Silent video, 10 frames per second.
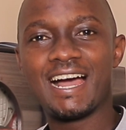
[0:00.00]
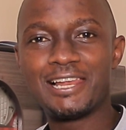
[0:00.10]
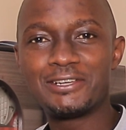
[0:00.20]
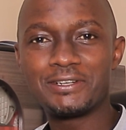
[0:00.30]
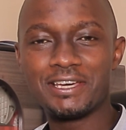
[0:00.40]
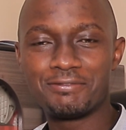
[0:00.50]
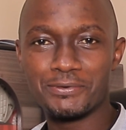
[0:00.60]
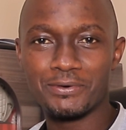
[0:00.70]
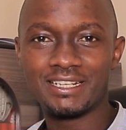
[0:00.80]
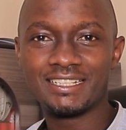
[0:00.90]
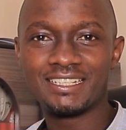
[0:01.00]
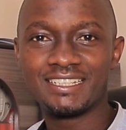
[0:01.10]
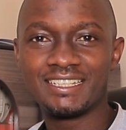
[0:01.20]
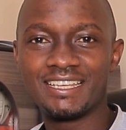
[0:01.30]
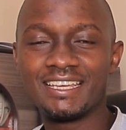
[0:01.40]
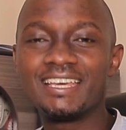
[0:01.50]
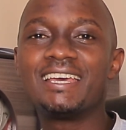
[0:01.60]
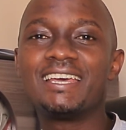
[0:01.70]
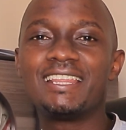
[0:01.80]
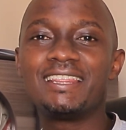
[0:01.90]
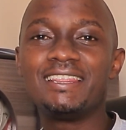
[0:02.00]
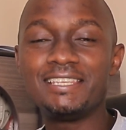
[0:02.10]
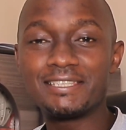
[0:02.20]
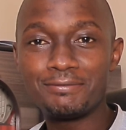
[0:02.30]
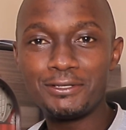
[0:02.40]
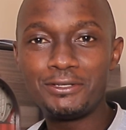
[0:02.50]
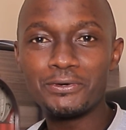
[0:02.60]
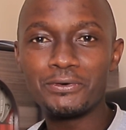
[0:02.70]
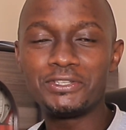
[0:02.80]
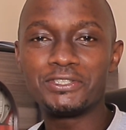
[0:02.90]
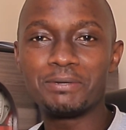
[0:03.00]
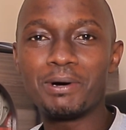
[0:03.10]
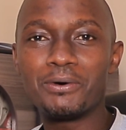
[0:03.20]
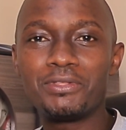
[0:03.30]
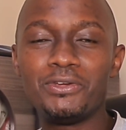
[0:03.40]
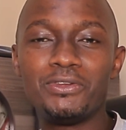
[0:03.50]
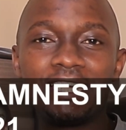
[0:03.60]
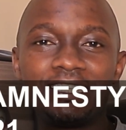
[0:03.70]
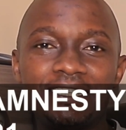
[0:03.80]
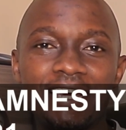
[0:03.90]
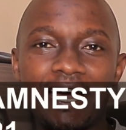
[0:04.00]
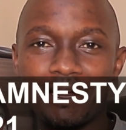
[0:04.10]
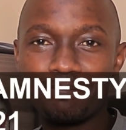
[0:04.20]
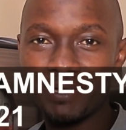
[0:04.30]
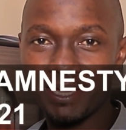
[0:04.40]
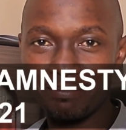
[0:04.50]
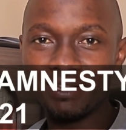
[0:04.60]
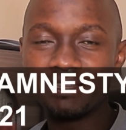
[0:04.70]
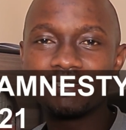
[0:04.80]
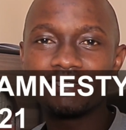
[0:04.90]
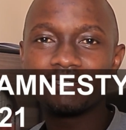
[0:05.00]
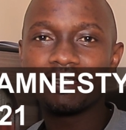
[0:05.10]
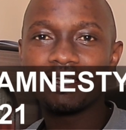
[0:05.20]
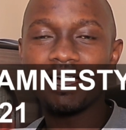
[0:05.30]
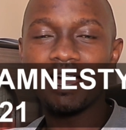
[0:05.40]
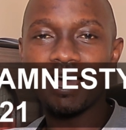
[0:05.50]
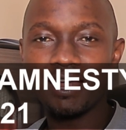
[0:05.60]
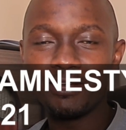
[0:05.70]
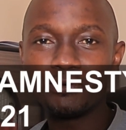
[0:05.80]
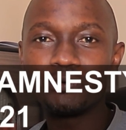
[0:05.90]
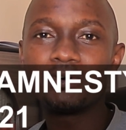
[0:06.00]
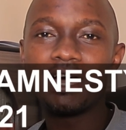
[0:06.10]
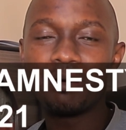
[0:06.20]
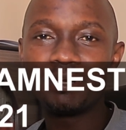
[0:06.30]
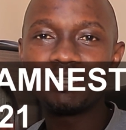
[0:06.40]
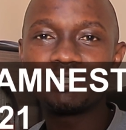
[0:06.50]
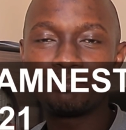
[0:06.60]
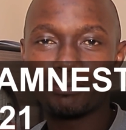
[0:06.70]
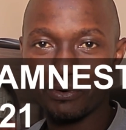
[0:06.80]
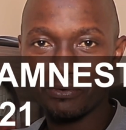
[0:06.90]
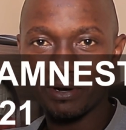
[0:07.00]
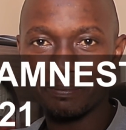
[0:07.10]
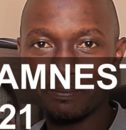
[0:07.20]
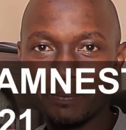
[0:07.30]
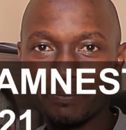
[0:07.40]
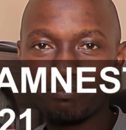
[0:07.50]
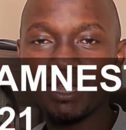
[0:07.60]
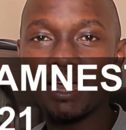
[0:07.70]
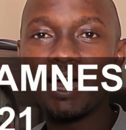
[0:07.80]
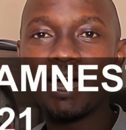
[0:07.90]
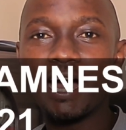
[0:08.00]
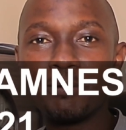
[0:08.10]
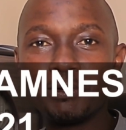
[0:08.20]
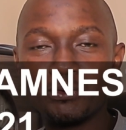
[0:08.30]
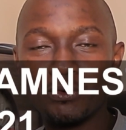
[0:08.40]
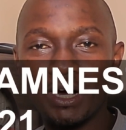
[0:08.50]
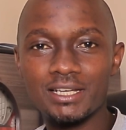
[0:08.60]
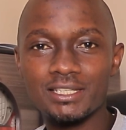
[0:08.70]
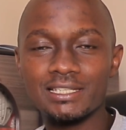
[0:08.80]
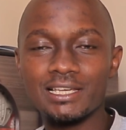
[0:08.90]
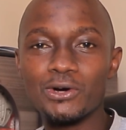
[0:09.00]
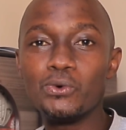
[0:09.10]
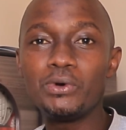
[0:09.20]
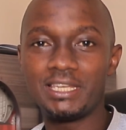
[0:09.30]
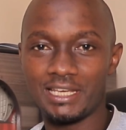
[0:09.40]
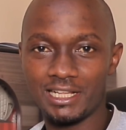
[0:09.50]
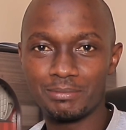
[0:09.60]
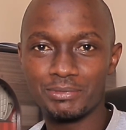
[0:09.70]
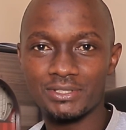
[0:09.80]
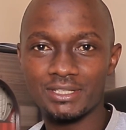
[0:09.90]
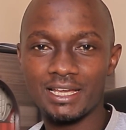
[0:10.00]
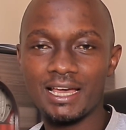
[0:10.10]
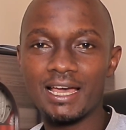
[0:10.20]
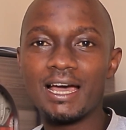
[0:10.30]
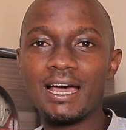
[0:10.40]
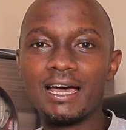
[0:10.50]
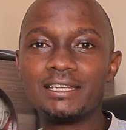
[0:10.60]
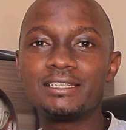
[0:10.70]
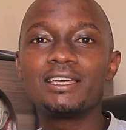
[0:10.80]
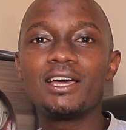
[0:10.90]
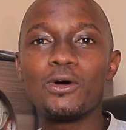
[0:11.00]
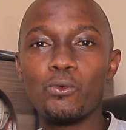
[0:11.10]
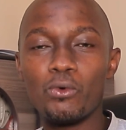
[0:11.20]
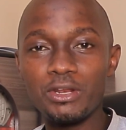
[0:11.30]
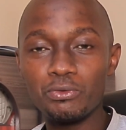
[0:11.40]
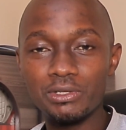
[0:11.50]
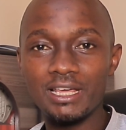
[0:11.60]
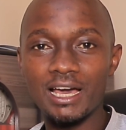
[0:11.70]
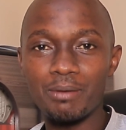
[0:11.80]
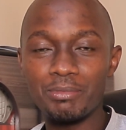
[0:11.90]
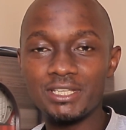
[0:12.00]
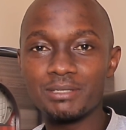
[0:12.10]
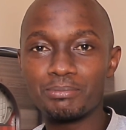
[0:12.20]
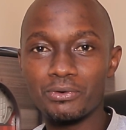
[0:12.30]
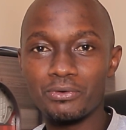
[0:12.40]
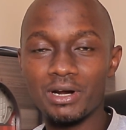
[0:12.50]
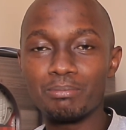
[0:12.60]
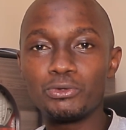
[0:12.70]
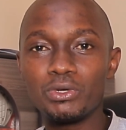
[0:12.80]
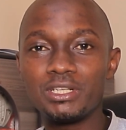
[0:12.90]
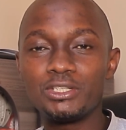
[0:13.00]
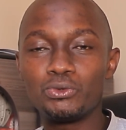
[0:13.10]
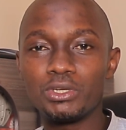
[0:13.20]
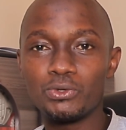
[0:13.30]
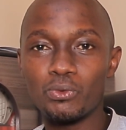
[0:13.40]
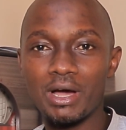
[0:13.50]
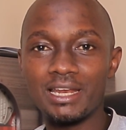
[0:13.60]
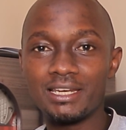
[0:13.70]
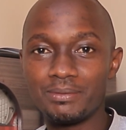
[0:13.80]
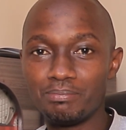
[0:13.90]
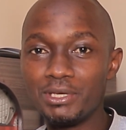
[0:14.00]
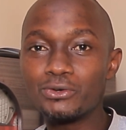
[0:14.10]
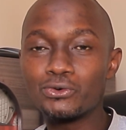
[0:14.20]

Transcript: Hello everyone, this video is about the United Arab Emirates annual amnesty program, how it works, who it helps, and when will the amnesty program 2021 be